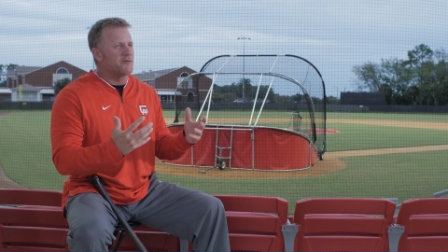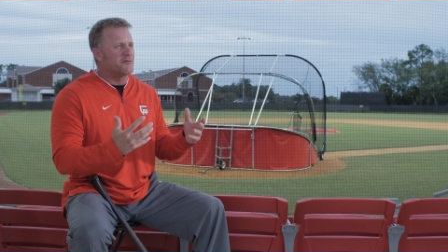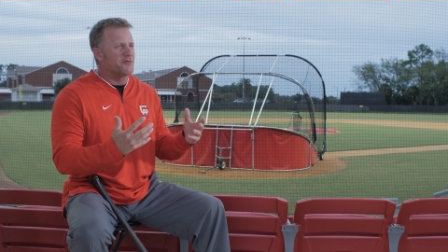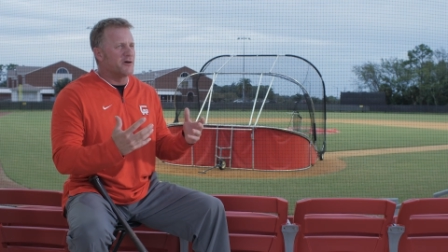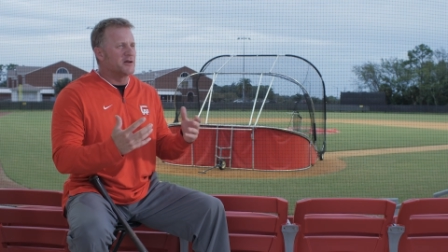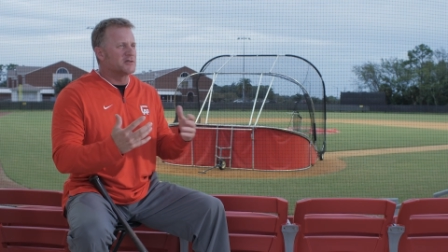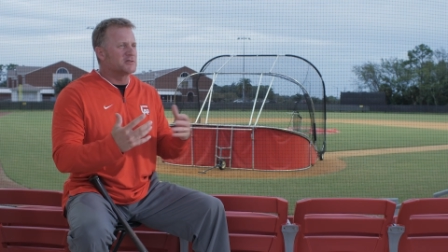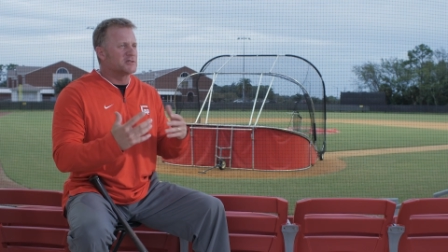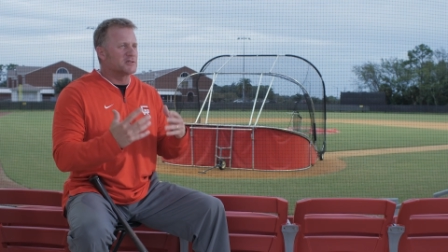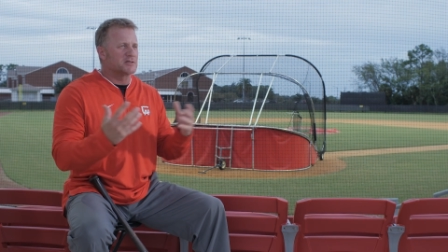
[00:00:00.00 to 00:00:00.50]

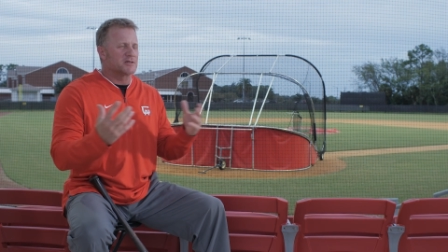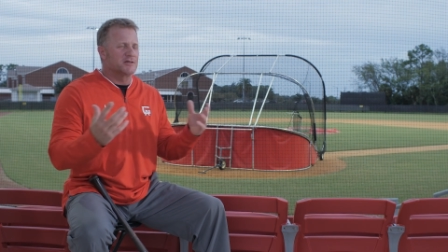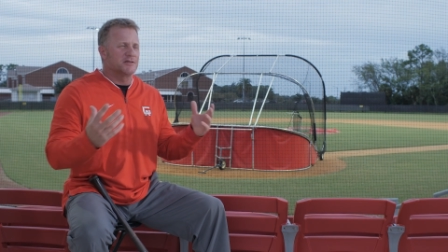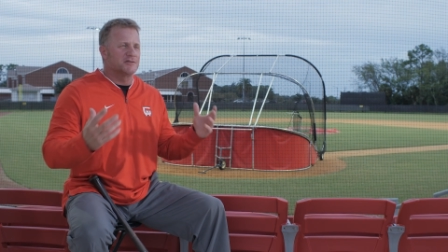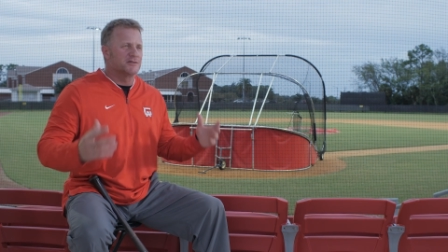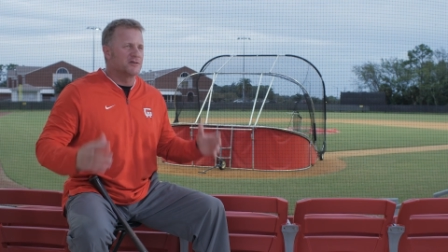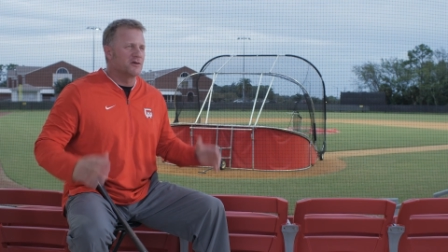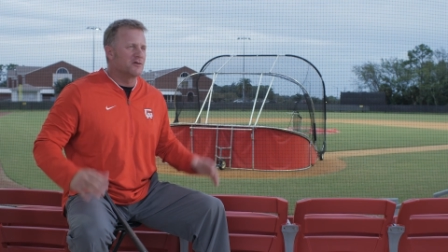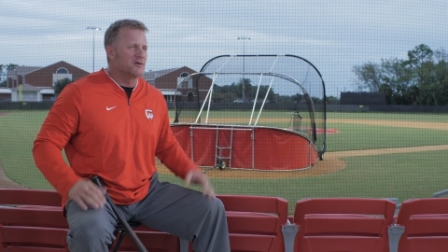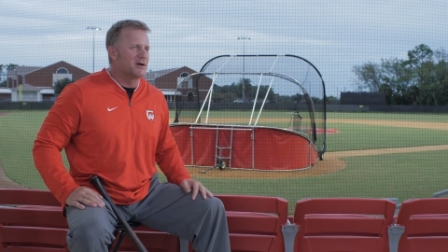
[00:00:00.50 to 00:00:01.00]
offense is
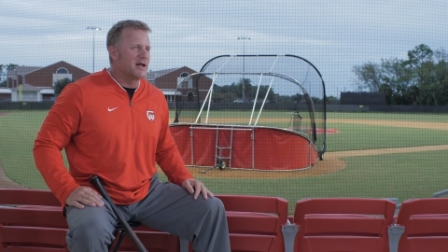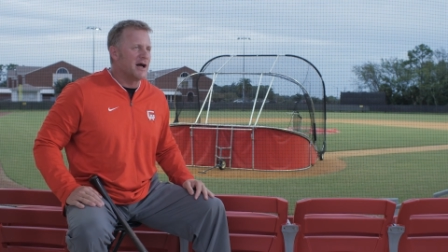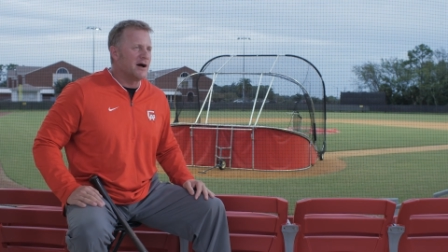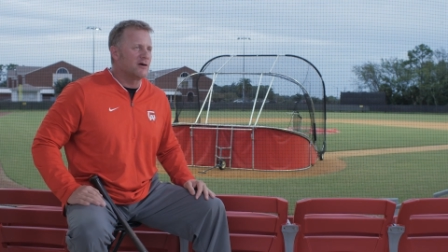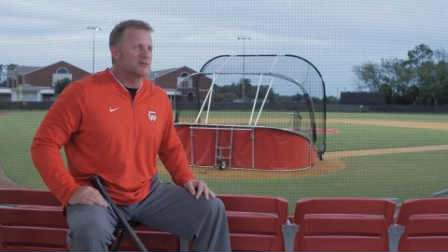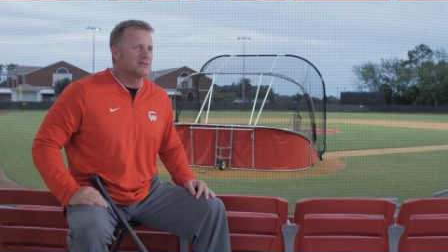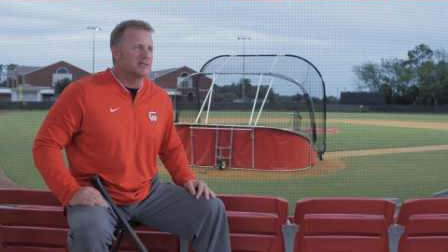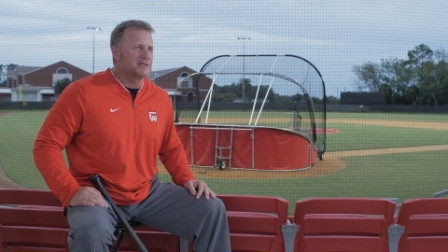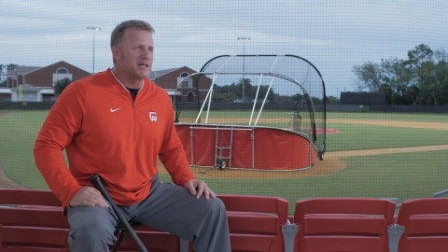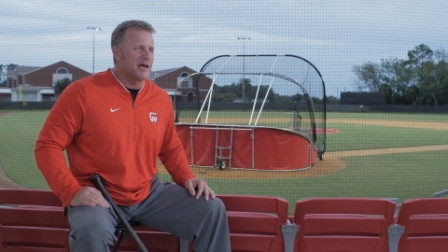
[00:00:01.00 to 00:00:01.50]
considered
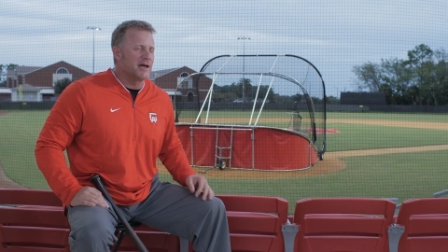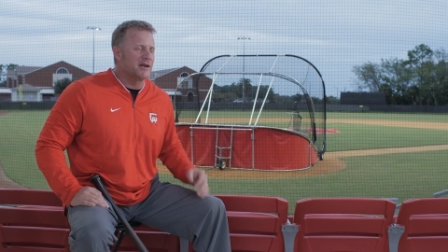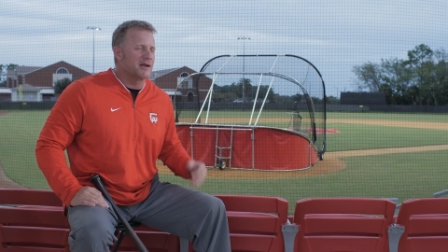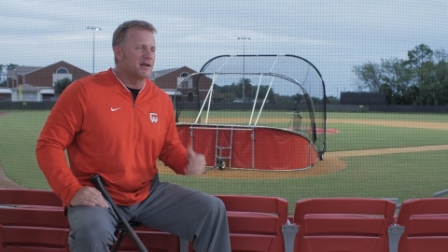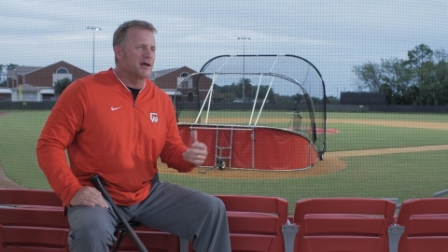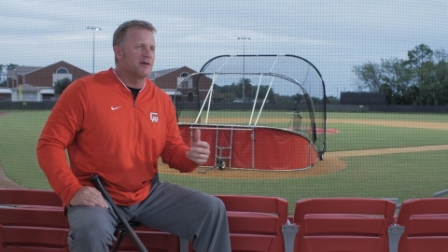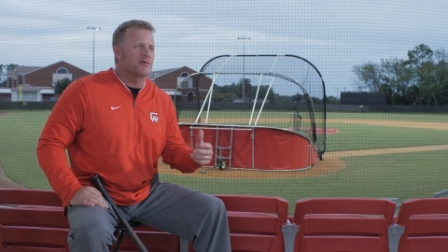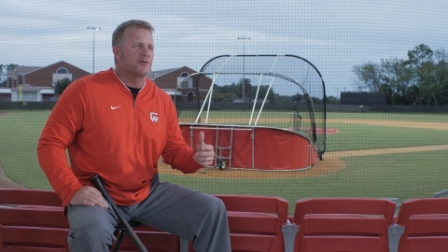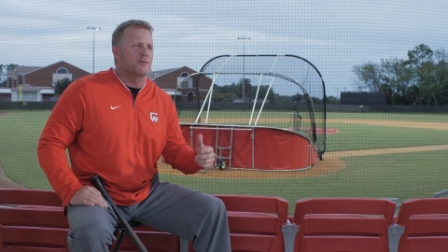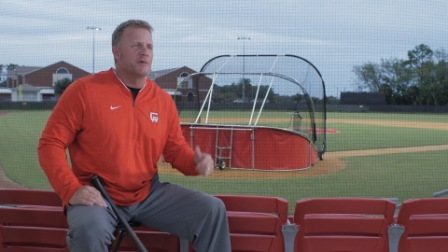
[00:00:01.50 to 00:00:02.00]

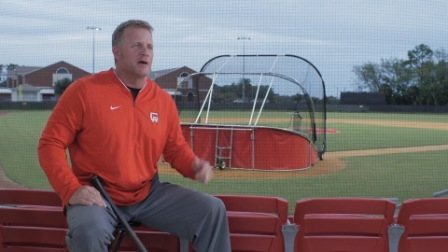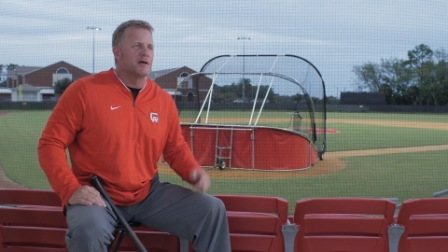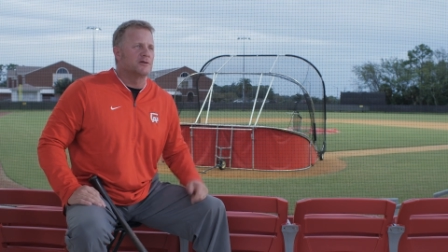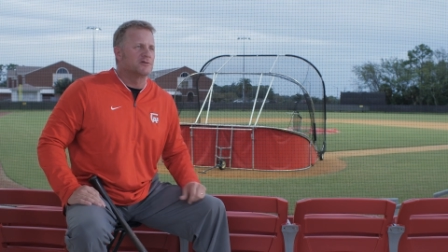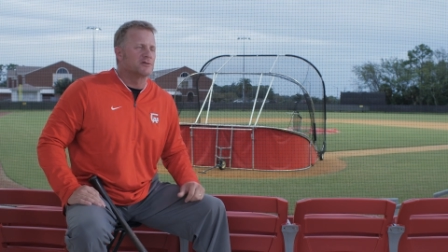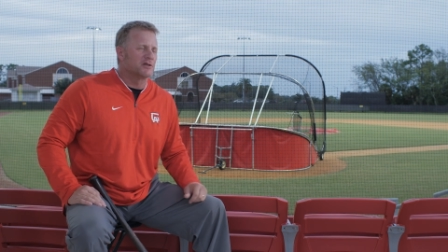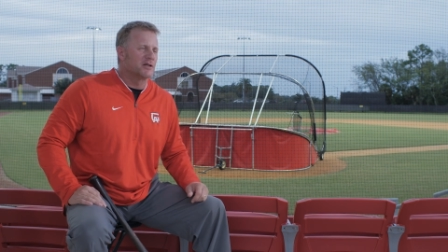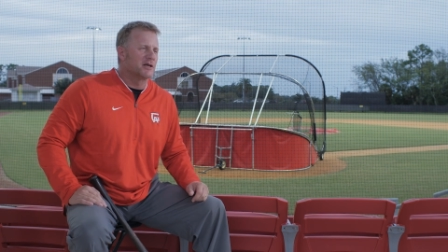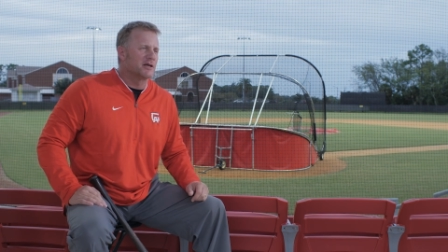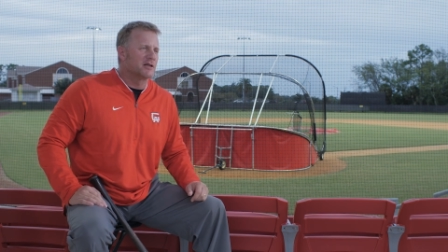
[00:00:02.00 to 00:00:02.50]
outstanding at the
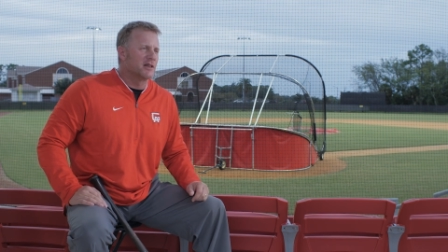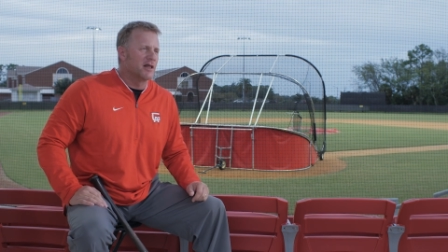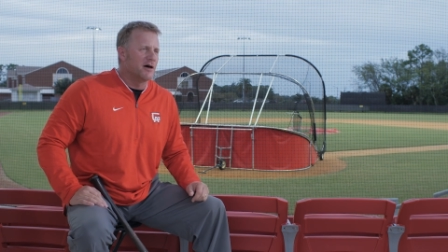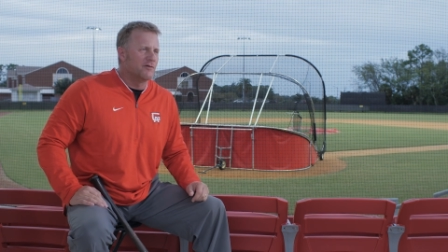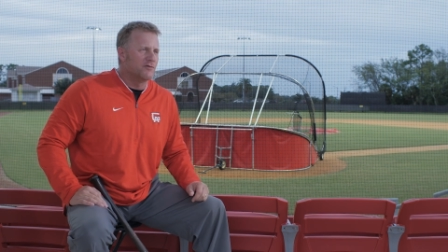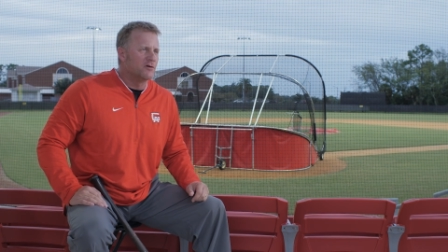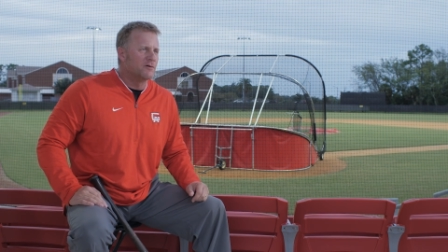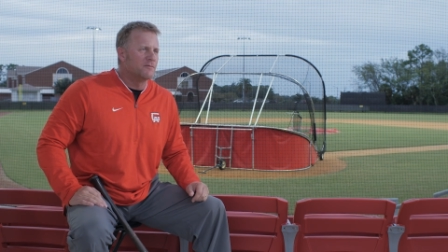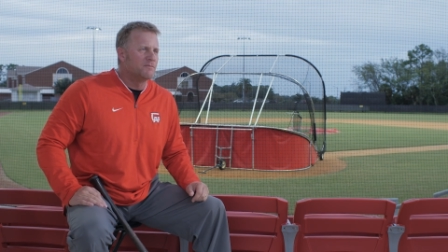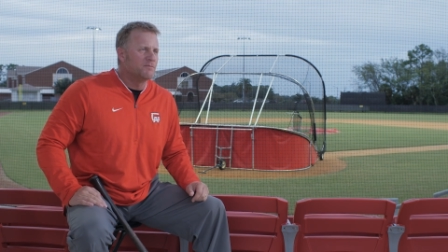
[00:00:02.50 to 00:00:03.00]
major league
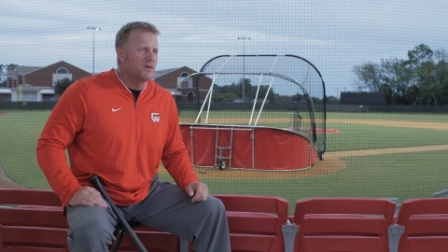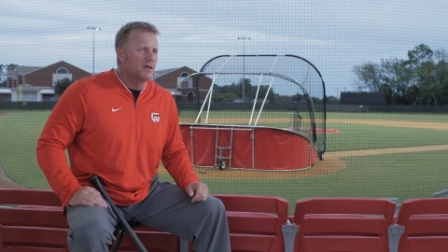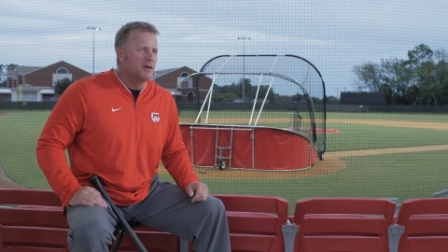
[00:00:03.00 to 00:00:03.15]
level.